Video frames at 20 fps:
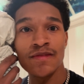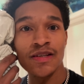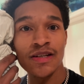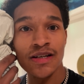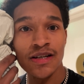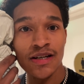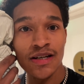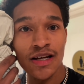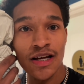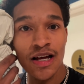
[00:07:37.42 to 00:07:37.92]

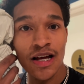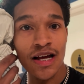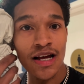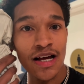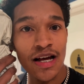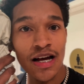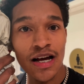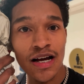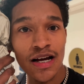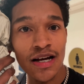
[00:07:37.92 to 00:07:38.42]

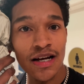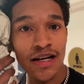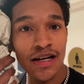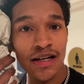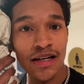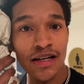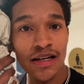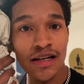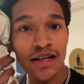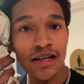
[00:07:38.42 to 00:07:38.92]

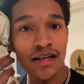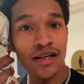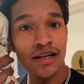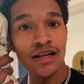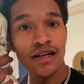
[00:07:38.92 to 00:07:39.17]
[no speech]